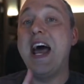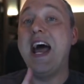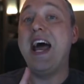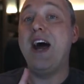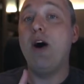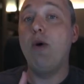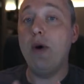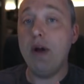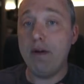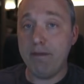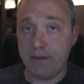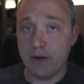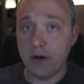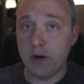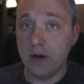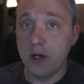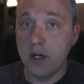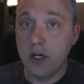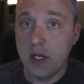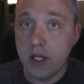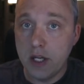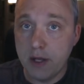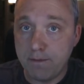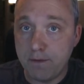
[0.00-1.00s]
However,
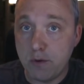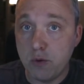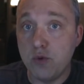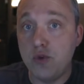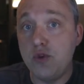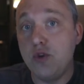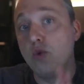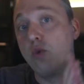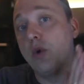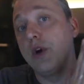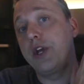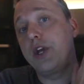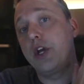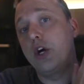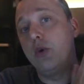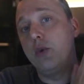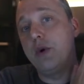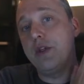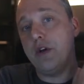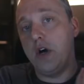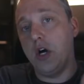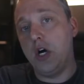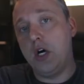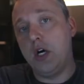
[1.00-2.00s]
if you do want to go
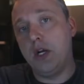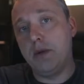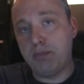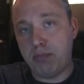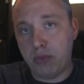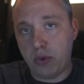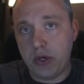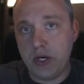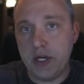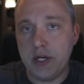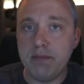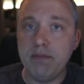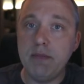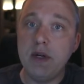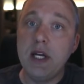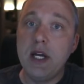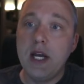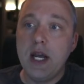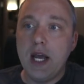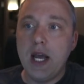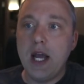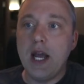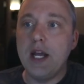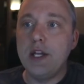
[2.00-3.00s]
with on-prem
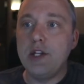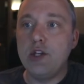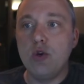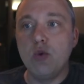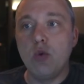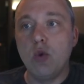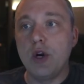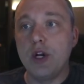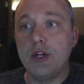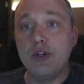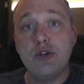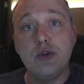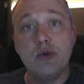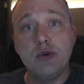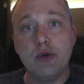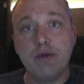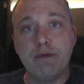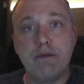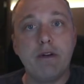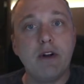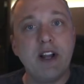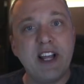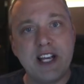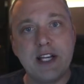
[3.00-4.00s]
and you want to do
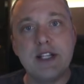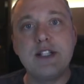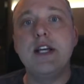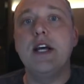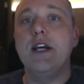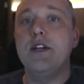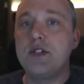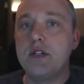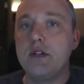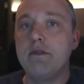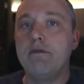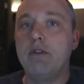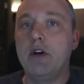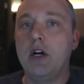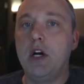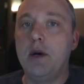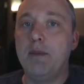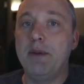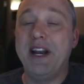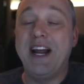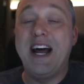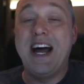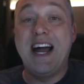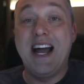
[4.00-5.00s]
it for like a test
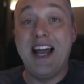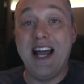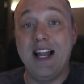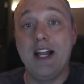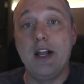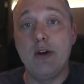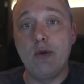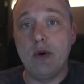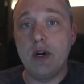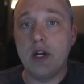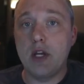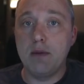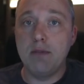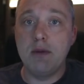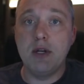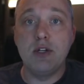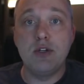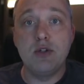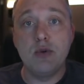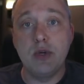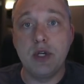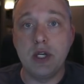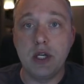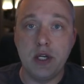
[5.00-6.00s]
environment, I highly
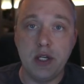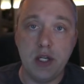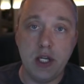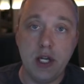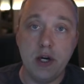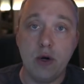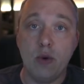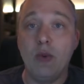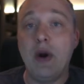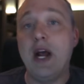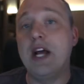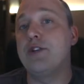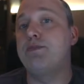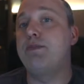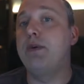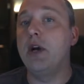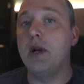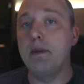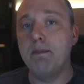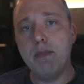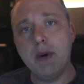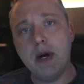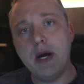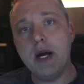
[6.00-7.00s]
recommend doing it in a
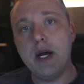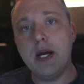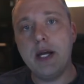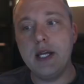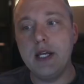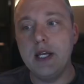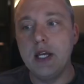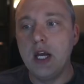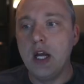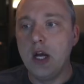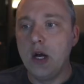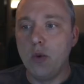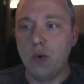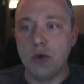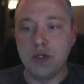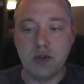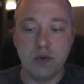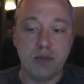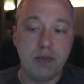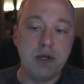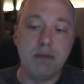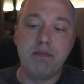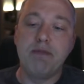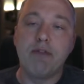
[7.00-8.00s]
Raspberry Pi, which
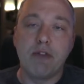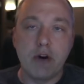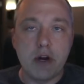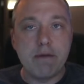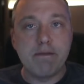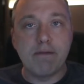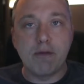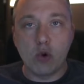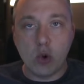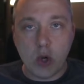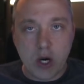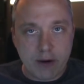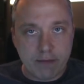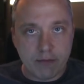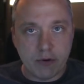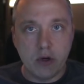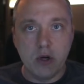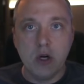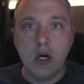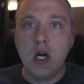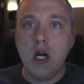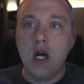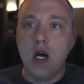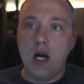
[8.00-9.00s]
would be free
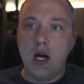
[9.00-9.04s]
forever.